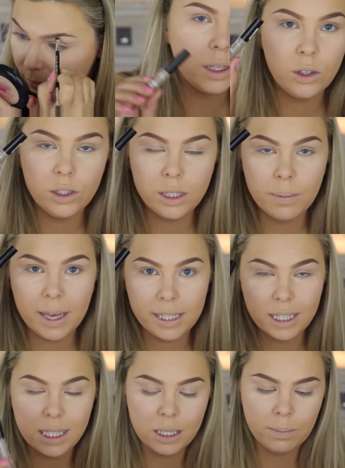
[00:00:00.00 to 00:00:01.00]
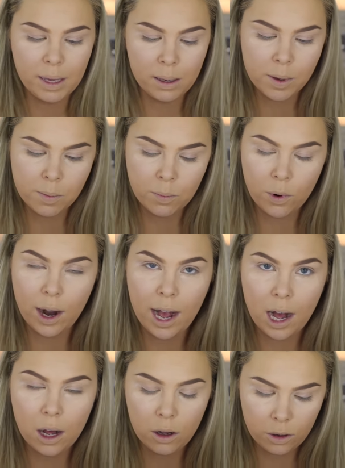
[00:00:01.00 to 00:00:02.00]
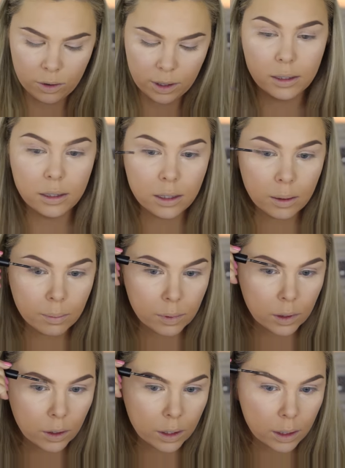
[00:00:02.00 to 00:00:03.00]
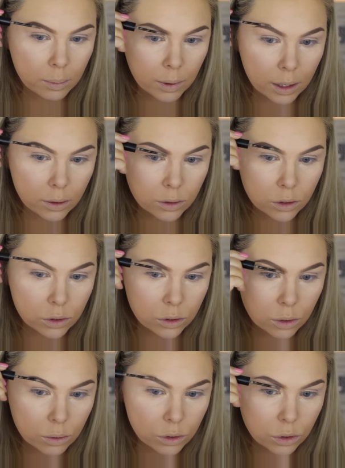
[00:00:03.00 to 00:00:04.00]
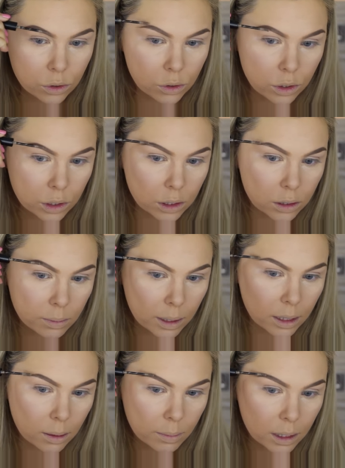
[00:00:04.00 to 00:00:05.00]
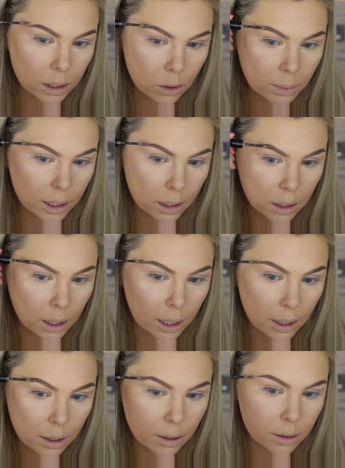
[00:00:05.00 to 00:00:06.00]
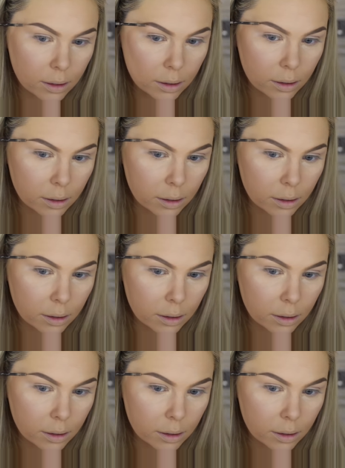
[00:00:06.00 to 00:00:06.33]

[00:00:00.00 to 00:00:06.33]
I'm gonna use some Essence Make Me Brow. This is in Blondie Brows, so it should just make them a little bit lighter.